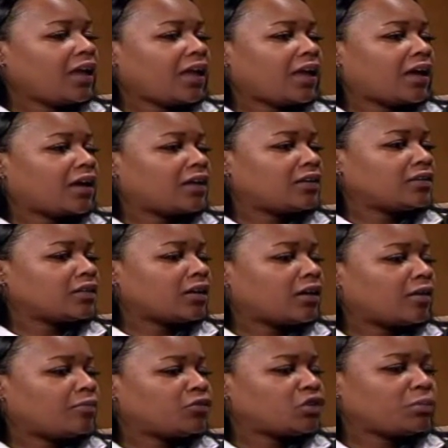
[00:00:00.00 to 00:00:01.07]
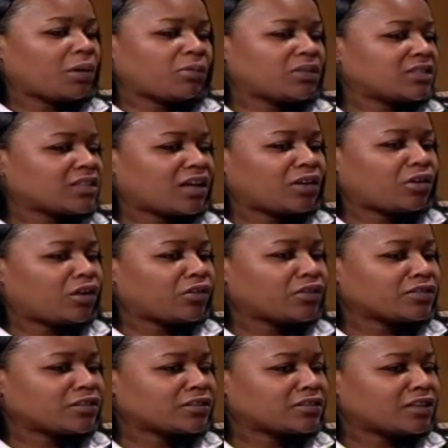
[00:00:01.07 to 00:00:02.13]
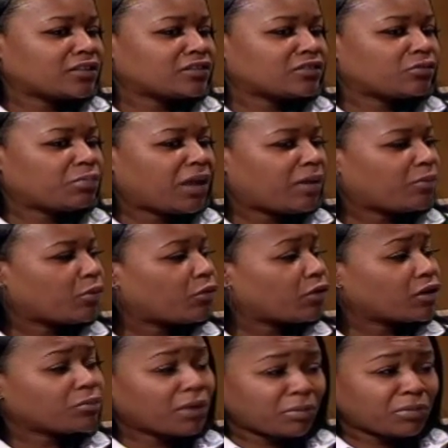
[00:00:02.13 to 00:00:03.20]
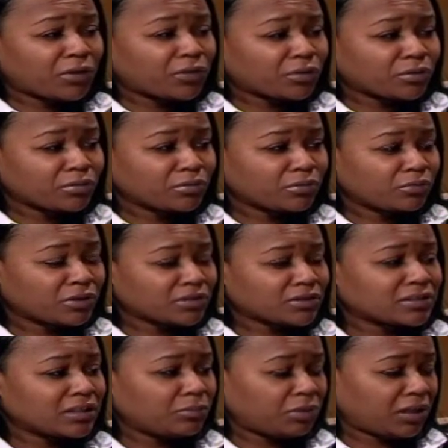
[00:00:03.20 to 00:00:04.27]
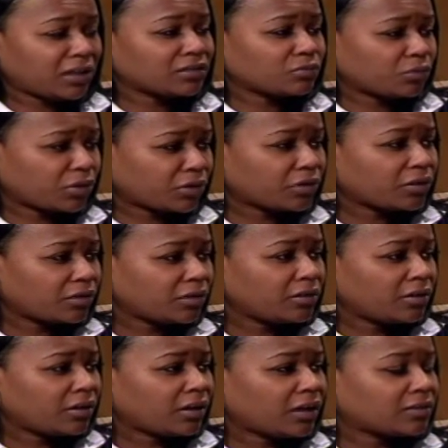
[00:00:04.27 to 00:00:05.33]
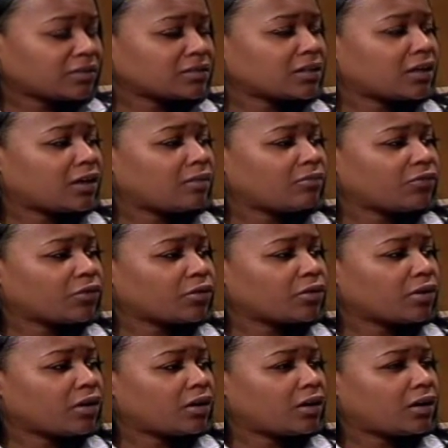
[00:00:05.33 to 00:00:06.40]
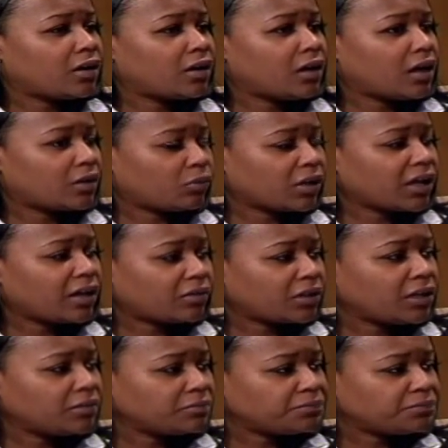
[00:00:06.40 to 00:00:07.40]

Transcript: And um, she made me sign all this extensive paperwork. My mother was a CPS worker at the time for uh, Ottawa County.